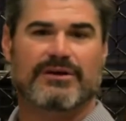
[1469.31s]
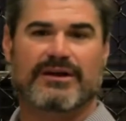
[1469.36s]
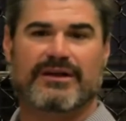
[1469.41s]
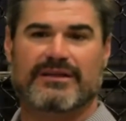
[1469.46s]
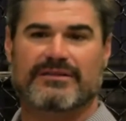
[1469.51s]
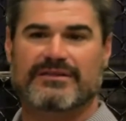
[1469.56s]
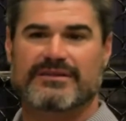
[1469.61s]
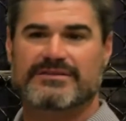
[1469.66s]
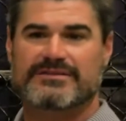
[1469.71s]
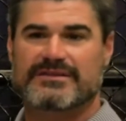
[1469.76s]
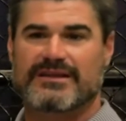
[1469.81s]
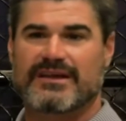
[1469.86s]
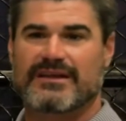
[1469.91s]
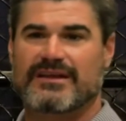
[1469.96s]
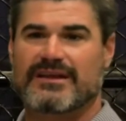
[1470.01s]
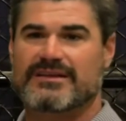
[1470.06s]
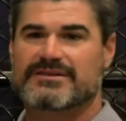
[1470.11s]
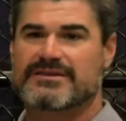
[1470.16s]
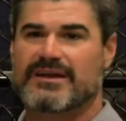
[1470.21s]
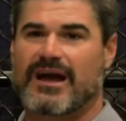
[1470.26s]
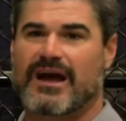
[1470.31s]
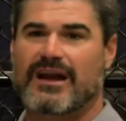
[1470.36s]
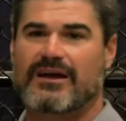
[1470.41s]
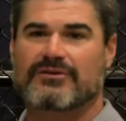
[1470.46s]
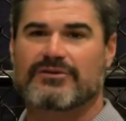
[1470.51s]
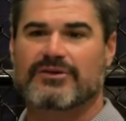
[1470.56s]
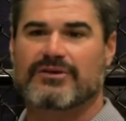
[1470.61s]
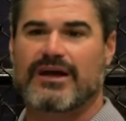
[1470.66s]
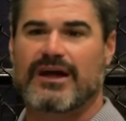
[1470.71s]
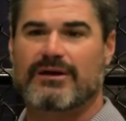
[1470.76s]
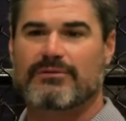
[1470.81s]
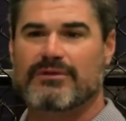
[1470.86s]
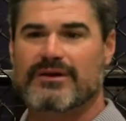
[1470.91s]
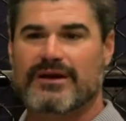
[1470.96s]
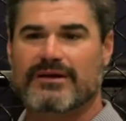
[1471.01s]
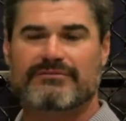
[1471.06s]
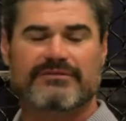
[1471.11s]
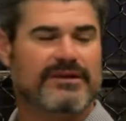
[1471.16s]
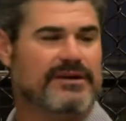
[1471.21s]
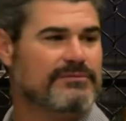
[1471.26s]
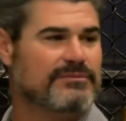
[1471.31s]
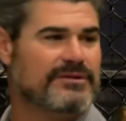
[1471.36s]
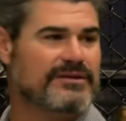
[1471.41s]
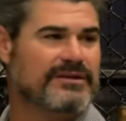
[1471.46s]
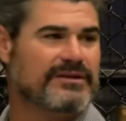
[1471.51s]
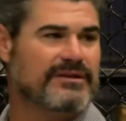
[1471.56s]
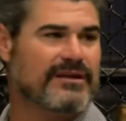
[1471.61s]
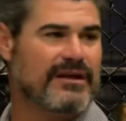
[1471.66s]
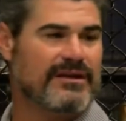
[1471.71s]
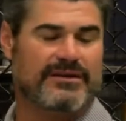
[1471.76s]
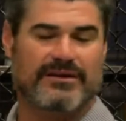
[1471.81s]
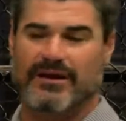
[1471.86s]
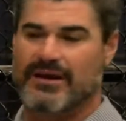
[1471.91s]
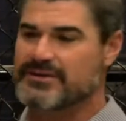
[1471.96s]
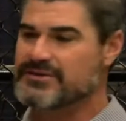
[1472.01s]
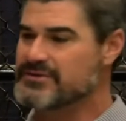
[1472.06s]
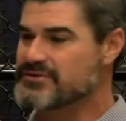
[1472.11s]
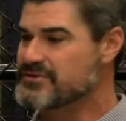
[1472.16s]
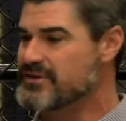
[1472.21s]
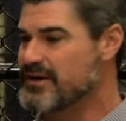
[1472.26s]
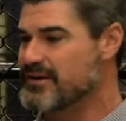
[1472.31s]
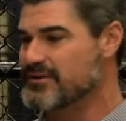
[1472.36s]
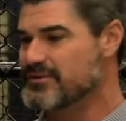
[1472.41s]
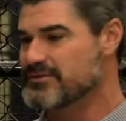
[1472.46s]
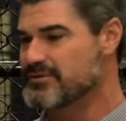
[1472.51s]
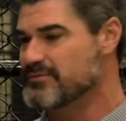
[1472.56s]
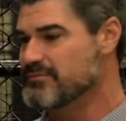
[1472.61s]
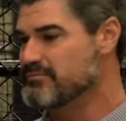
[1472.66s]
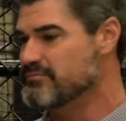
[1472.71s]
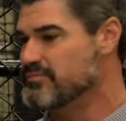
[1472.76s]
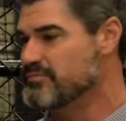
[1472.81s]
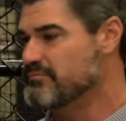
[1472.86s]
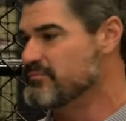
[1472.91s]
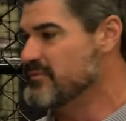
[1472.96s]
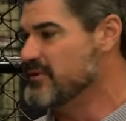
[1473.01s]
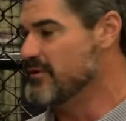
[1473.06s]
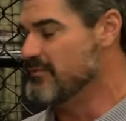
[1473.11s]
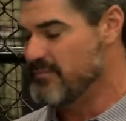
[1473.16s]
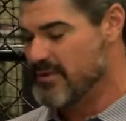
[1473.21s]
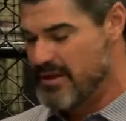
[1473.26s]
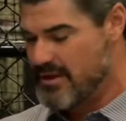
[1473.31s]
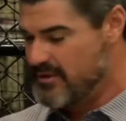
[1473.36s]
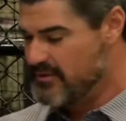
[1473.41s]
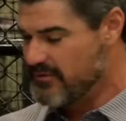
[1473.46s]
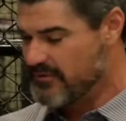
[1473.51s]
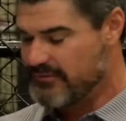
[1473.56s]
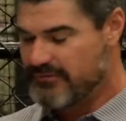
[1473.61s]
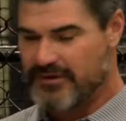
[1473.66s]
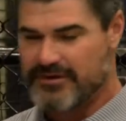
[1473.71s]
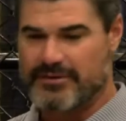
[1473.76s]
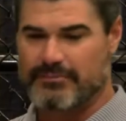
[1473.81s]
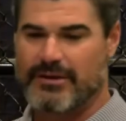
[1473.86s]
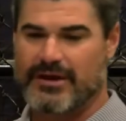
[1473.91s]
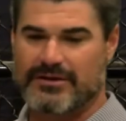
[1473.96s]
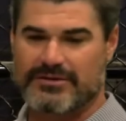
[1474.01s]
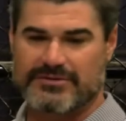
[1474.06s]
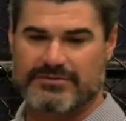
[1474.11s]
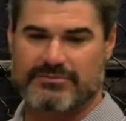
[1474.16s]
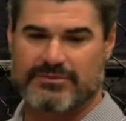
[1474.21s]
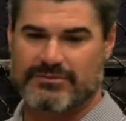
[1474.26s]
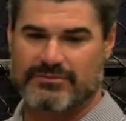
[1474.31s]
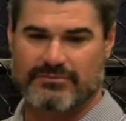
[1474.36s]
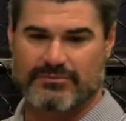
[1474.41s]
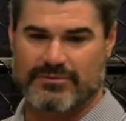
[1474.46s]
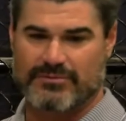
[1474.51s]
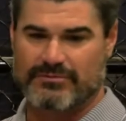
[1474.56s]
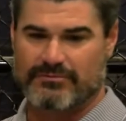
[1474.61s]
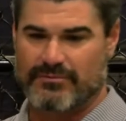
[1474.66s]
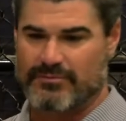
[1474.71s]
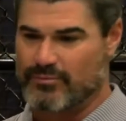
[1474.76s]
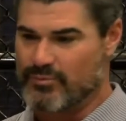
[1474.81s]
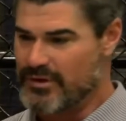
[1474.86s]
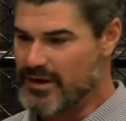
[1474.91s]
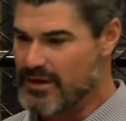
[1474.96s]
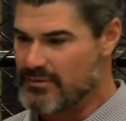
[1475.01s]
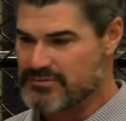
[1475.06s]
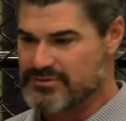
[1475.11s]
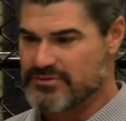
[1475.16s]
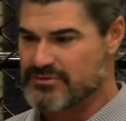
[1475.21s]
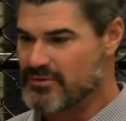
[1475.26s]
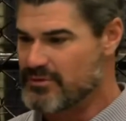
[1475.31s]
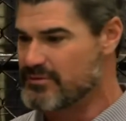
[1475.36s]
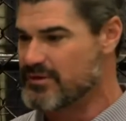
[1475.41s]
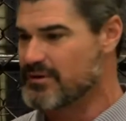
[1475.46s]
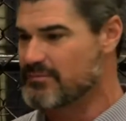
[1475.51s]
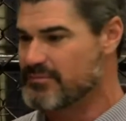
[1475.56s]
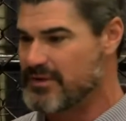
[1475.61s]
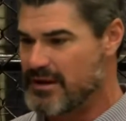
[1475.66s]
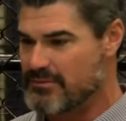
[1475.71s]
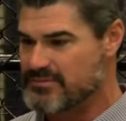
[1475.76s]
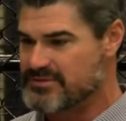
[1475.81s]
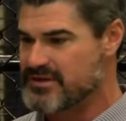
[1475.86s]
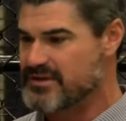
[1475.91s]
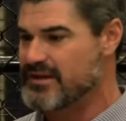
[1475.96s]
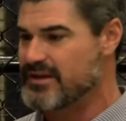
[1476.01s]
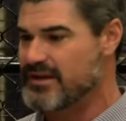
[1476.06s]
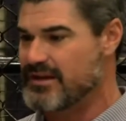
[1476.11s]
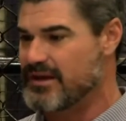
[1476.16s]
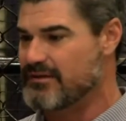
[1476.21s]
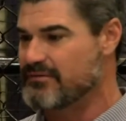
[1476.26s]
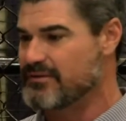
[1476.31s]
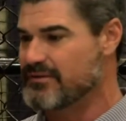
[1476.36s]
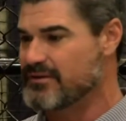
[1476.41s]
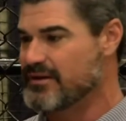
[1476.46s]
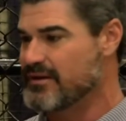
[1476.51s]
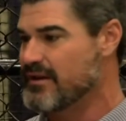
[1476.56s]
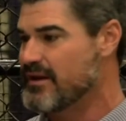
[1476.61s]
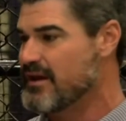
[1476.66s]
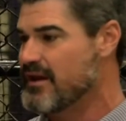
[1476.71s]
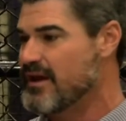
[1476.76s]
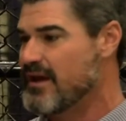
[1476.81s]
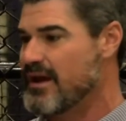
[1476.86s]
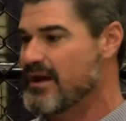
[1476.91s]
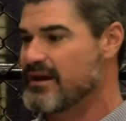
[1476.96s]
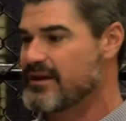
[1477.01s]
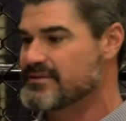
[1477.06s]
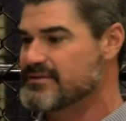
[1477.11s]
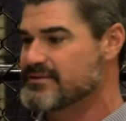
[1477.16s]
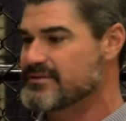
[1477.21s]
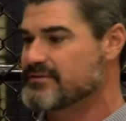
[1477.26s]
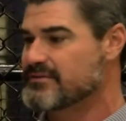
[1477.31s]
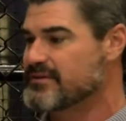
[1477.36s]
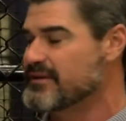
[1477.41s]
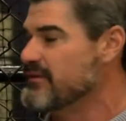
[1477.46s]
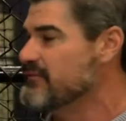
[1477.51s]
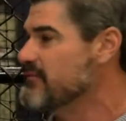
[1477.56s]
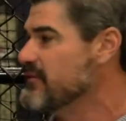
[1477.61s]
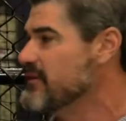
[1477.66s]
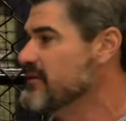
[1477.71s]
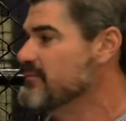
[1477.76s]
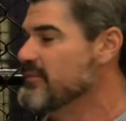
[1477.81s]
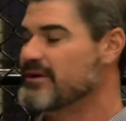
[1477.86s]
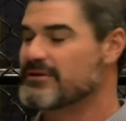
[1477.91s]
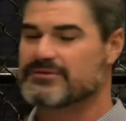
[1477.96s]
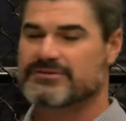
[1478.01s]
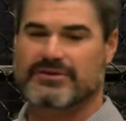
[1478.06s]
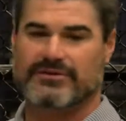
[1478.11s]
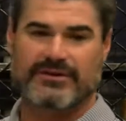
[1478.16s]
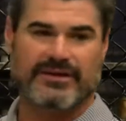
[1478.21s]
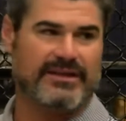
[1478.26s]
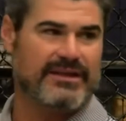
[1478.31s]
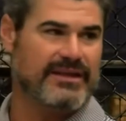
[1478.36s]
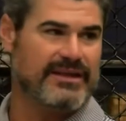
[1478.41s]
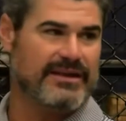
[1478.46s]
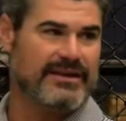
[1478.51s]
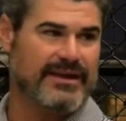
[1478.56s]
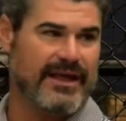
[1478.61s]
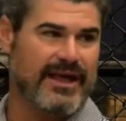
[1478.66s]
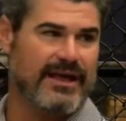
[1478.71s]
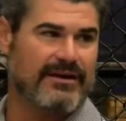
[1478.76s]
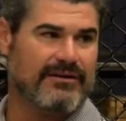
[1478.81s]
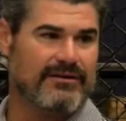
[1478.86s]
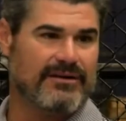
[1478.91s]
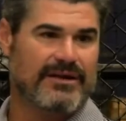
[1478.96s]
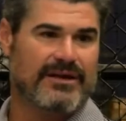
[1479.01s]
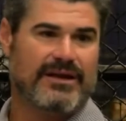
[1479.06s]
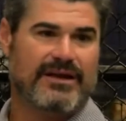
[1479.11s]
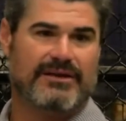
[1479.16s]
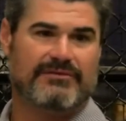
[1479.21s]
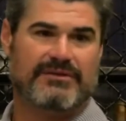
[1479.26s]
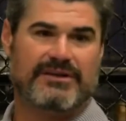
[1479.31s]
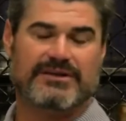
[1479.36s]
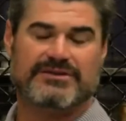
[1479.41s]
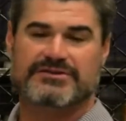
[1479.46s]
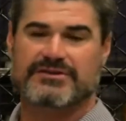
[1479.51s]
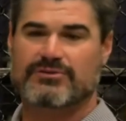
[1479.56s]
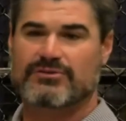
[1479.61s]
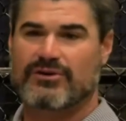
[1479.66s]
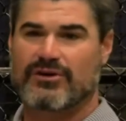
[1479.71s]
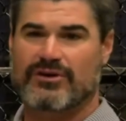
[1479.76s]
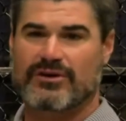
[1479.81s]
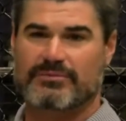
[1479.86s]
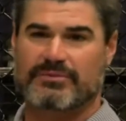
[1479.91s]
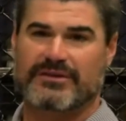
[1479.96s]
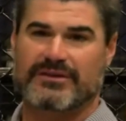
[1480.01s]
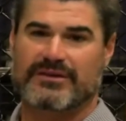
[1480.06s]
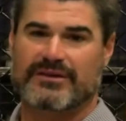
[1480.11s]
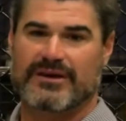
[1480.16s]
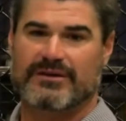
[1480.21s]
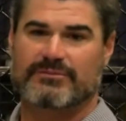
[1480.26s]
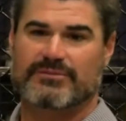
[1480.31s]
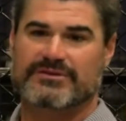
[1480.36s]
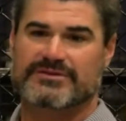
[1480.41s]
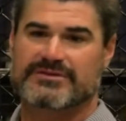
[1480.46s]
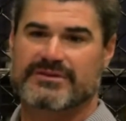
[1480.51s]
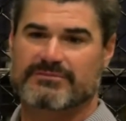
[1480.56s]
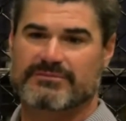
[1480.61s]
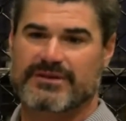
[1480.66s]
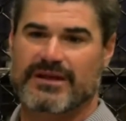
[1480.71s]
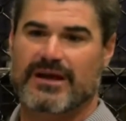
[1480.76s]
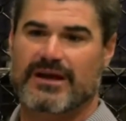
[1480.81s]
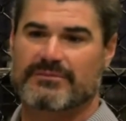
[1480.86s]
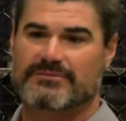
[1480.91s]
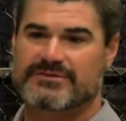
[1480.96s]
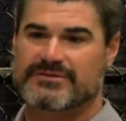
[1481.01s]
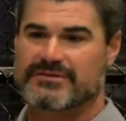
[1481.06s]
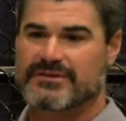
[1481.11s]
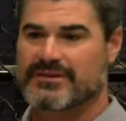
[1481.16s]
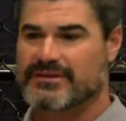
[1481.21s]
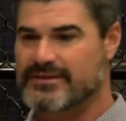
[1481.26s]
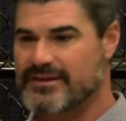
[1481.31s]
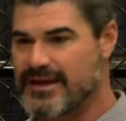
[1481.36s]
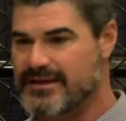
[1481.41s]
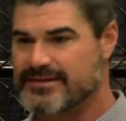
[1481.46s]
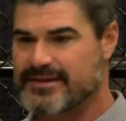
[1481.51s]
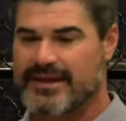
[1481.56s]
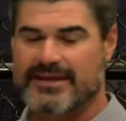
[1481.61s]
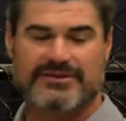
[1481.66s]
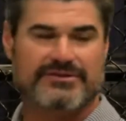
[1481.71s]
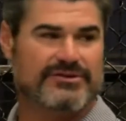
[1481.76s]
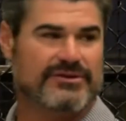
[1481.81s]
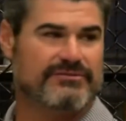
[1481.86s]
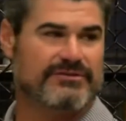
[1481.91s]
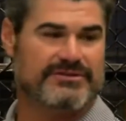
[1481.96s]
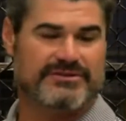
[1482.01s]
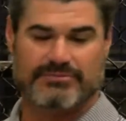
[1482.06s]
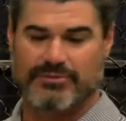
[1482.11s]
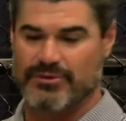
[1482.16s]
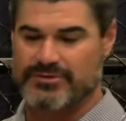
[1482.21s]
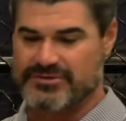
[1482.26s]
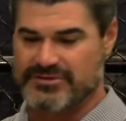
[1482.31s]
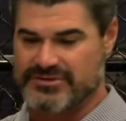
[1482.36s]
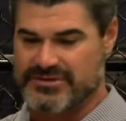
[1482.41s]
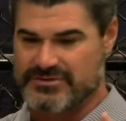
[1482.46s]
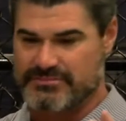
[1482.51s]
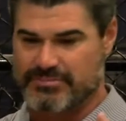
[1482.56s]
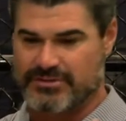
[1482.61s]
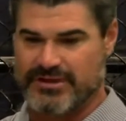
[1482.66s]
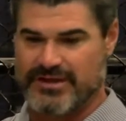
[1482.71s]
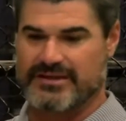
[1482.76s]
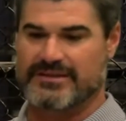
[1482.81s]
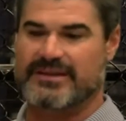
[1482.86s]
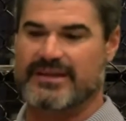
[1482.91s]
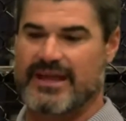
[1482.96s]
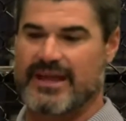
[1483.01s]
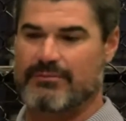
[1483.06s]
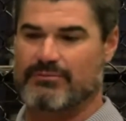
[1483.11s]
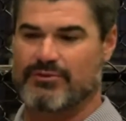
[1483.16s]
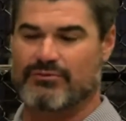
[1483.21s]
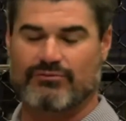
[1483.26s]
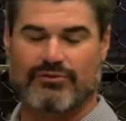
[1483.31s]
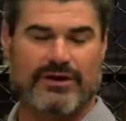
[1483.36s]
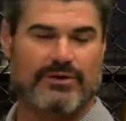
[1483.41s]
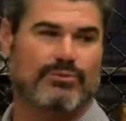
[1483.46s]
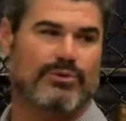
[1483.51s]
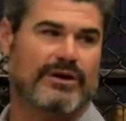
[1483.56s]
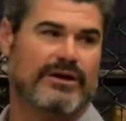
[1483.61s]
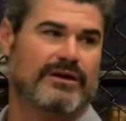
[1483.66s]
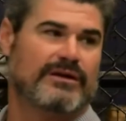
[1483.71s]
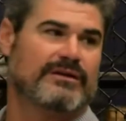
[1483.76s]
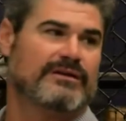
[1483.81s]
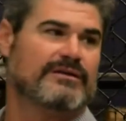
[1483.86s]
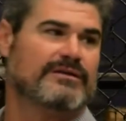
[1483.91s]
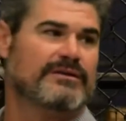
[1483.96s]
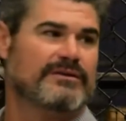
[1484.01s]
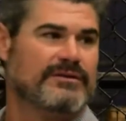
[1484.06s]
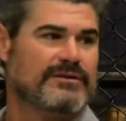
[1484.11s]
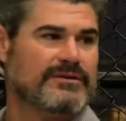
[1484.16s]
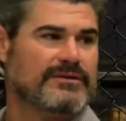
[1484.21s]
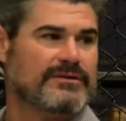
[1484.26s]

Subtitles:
But in this day and age, I don't know how what I've done with it. I just try to do the fundamentals were when I was growing up, that was key to everything. And I still think fundamentals are the key now. If you get so caught up in the numbers, sometimes that takes over as opposed to just playing the game the right way.